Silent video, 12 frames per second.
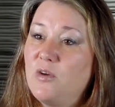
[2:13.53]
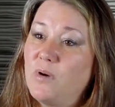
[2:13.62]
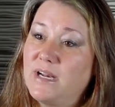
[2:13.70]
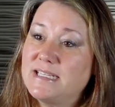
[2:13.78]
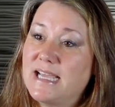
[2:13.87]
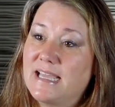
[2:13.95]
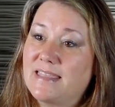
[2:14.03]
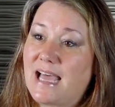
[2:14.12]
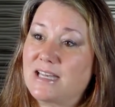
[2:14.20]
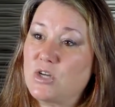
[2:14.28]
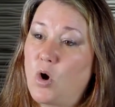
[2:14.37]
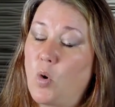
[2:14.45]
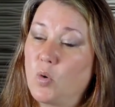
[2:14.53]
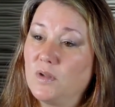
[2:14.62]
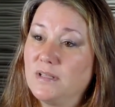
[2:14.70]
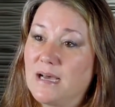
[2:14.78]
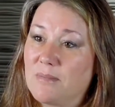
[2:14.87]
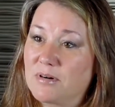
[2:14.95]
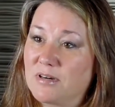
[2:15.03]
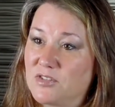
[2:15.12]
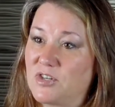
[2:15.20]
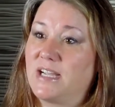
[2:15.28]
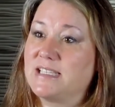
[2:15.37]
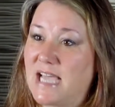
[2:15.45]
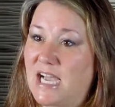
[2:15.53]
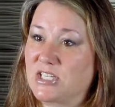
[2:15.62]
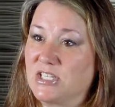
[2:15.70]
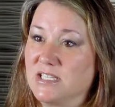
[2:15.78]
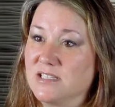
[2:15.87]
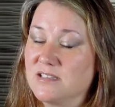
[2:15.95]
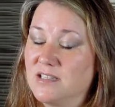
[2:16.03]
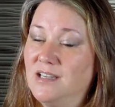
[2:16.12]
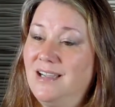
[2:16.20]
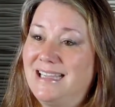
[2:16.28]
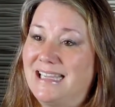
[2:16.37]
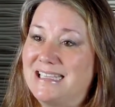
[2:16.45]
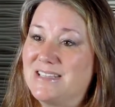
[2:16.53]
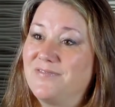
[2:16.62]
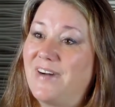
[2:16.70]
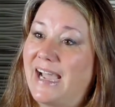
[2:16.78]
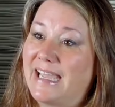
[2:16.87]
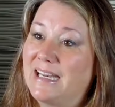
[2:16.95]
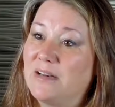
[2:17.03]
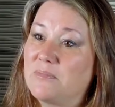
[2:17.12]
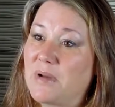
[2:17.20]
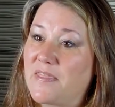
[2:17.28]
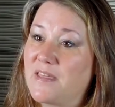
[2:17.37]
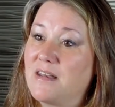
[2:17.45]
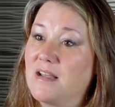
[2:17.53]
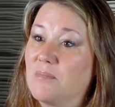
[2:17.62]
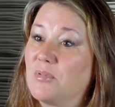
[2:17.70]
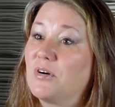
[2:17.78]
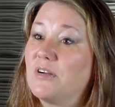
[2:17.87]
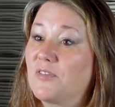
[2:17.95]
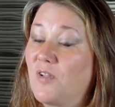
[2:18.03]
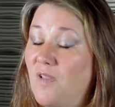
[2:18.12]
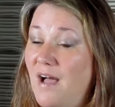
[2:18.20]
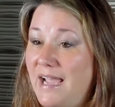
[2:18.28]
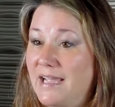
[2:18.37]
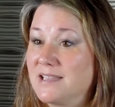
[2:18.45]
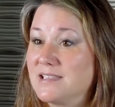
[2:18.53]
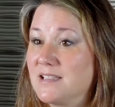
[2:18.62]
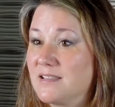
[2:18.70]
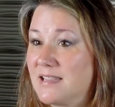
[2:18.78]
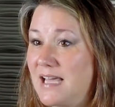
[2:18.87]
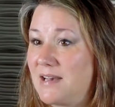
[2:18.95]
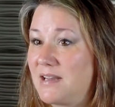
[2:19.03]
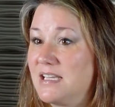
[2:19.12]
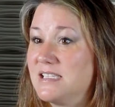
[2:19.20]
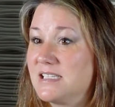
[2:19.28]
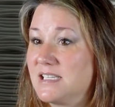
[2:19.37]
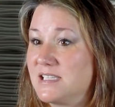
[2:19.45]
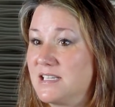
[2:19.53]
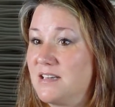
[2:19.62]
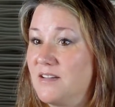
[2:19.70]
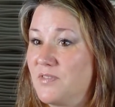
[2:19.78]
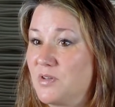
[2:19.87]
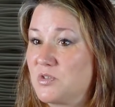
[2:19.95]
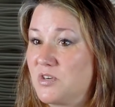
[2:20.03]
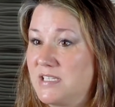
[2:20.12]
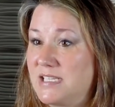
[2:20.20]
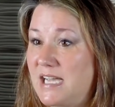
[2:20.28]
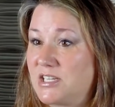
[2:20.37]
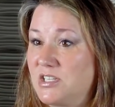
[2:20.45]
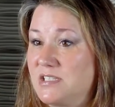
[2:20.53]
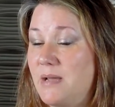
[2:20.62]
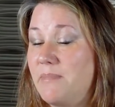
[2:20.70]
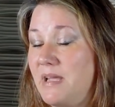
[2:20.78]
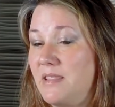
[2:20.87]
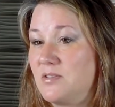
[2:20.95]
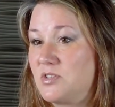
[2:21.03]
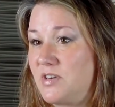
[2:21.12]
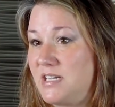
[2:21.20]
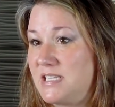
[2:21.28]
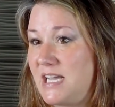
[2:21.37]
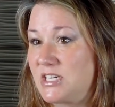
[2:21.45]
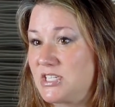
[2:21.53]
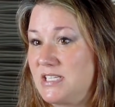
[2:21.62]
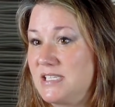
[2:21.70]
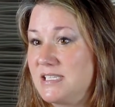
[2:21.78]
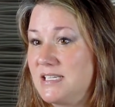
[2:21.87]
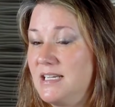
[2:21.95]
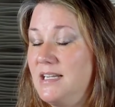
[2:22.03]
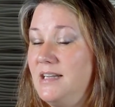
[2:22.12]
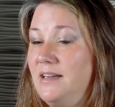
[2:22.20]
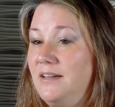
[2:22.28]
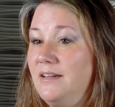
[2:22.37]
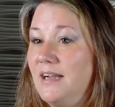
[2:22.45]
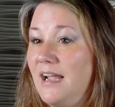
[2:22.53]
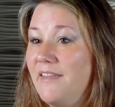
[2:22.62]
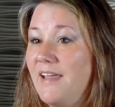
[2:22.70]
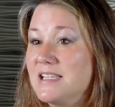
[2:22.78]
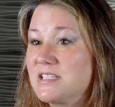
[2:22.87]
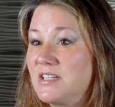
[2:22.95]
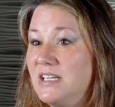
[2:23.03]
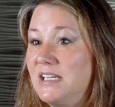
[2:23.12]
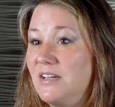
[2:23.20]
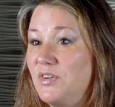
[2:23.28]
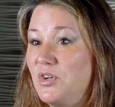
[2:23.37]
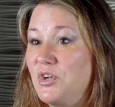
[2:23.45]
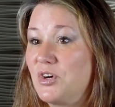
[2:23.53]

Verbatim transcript: you want to take that total number of transactions and divide it by the number of clients that consisted of those transactions, that made those transactions. And that's going to give you